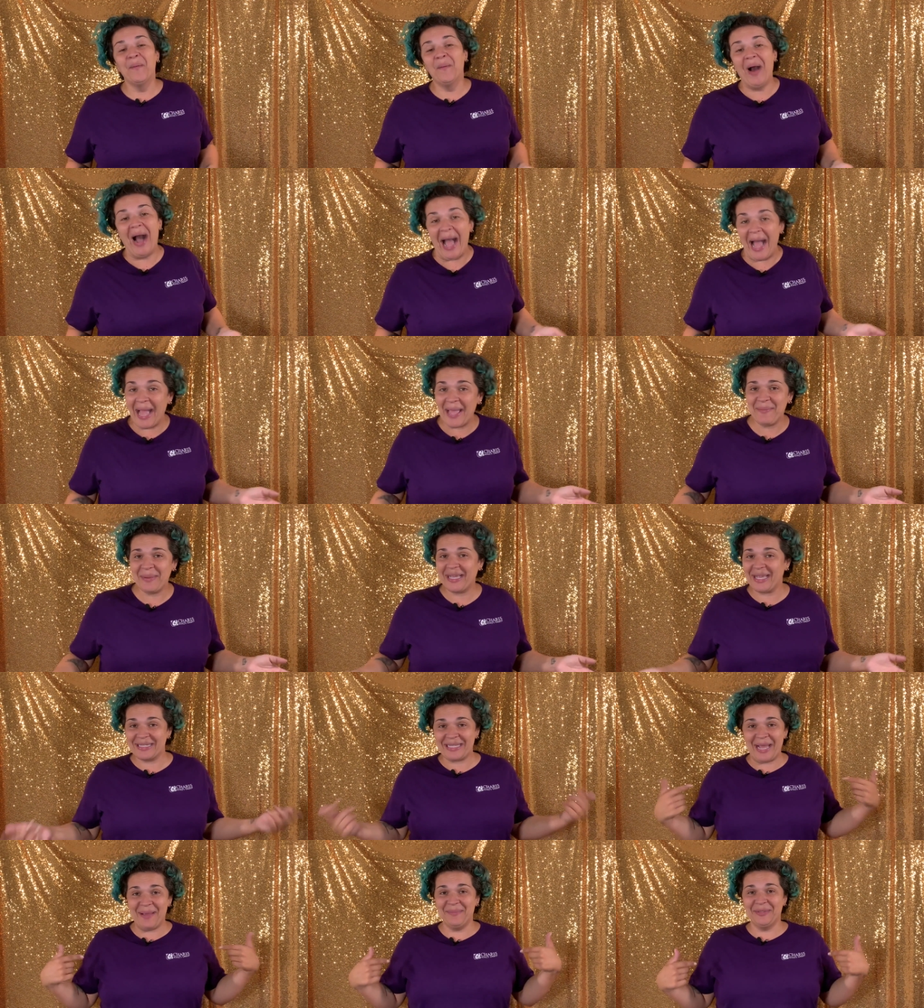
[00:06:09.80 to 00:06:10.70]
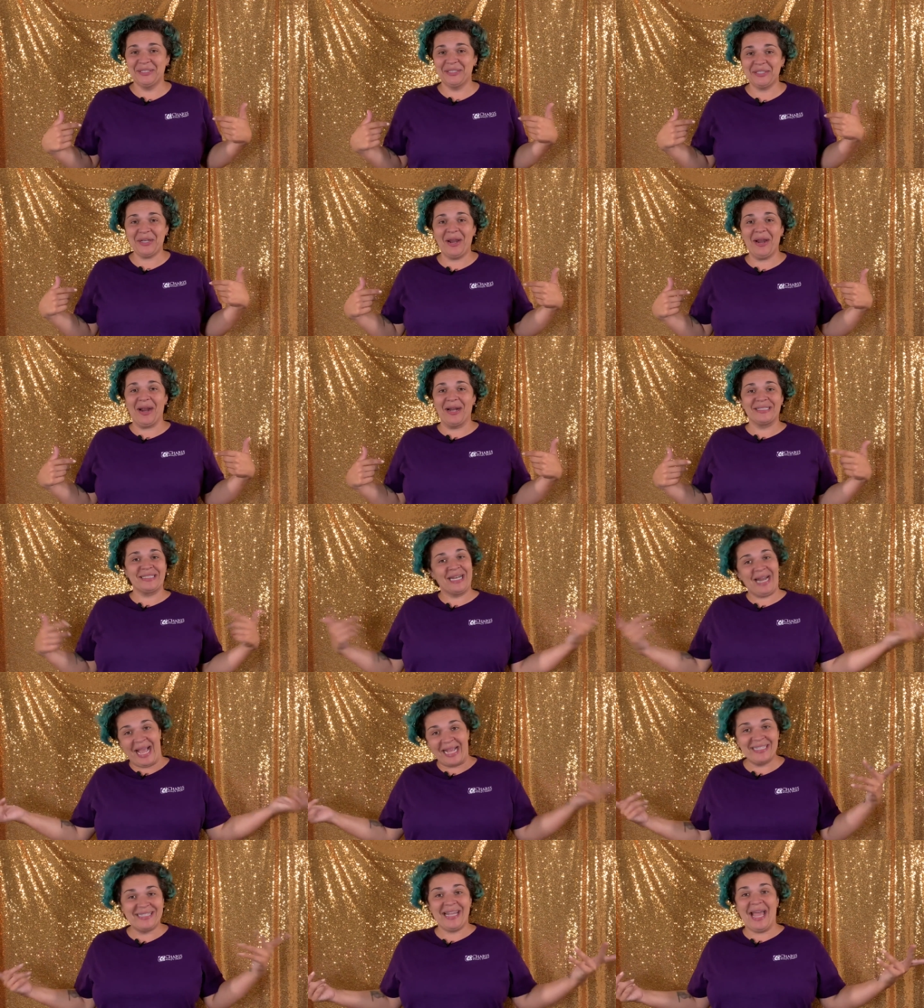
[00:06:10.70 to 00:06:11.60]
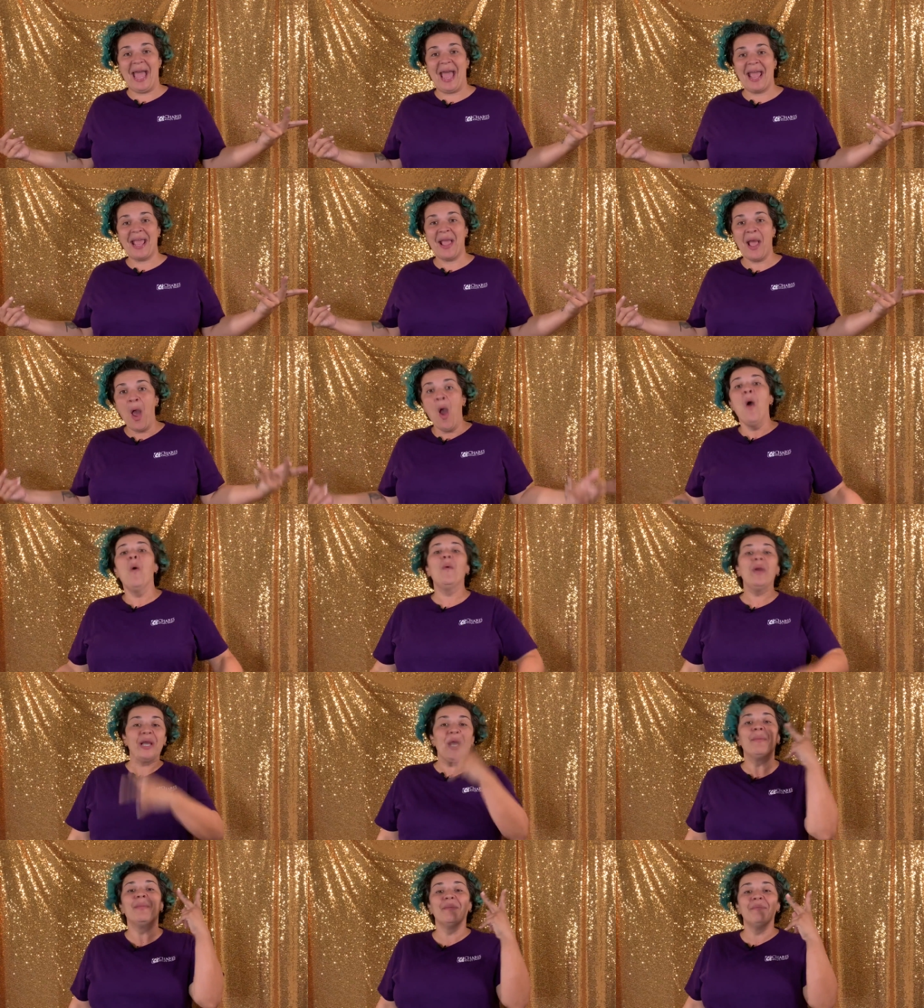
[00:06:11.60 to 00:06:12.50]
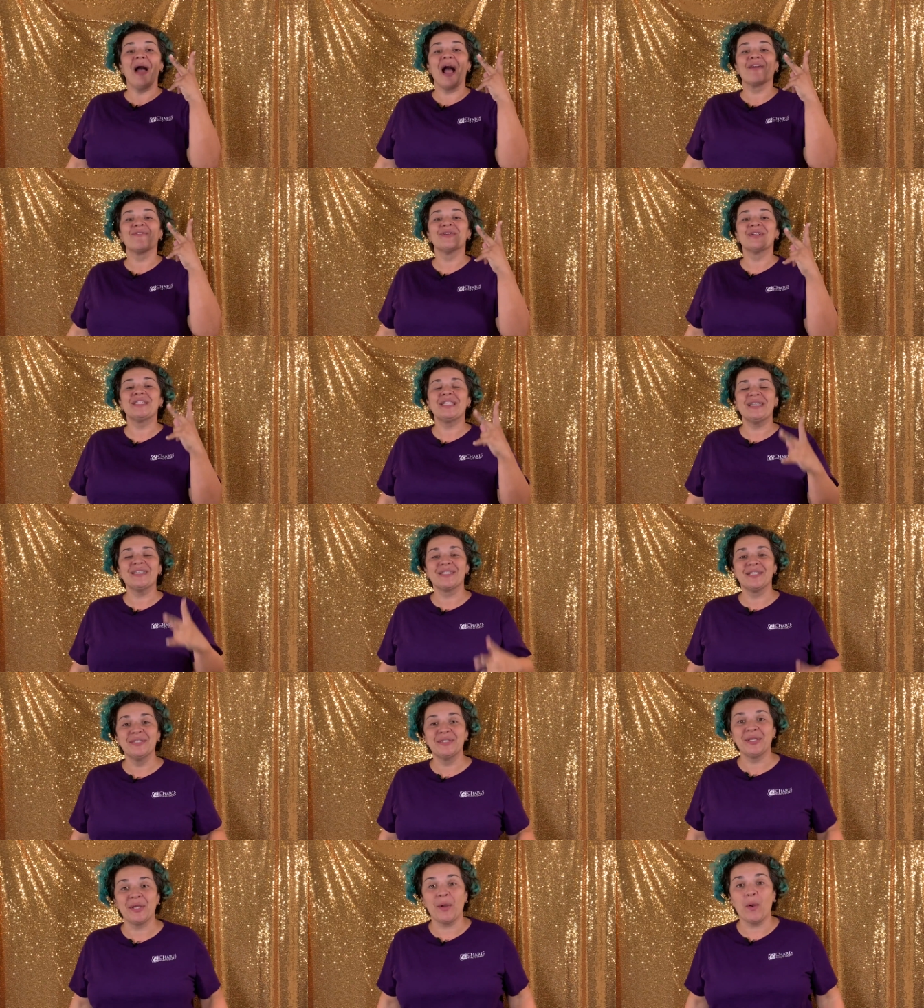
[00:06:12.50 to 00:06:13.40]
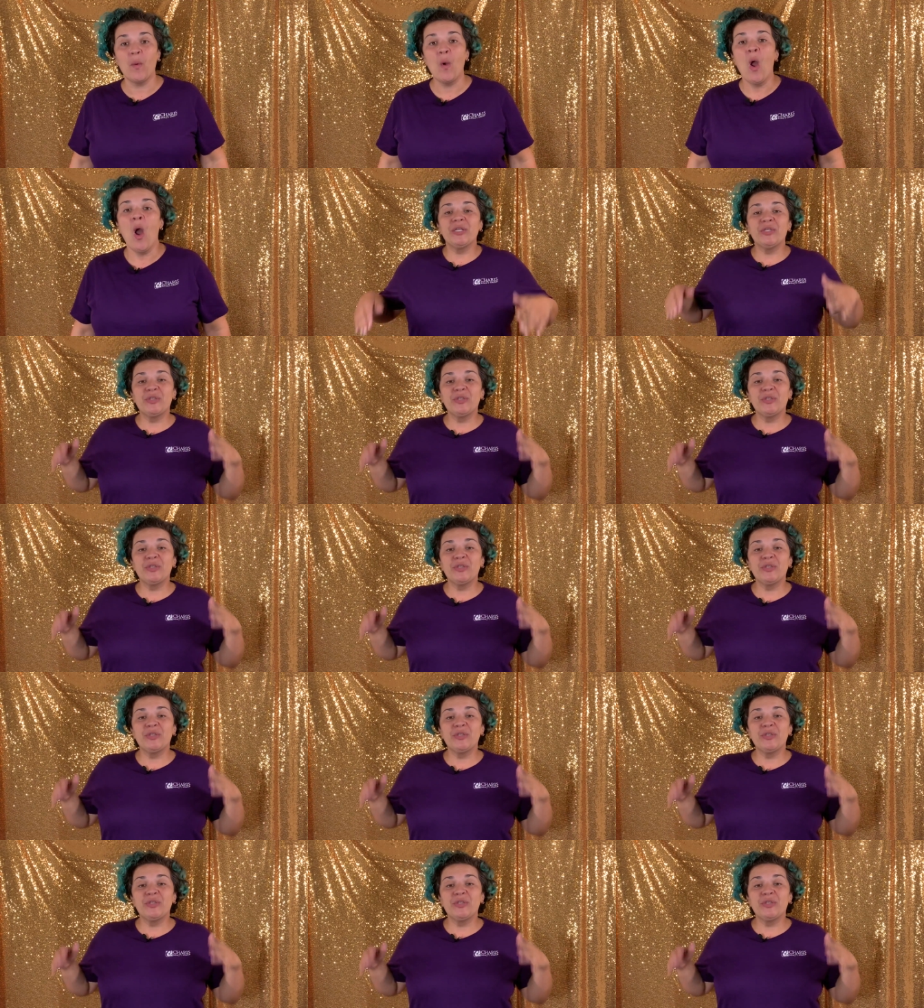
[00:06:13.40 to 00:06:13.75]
Why? Because I'm in charge and I say, we coming back for season two.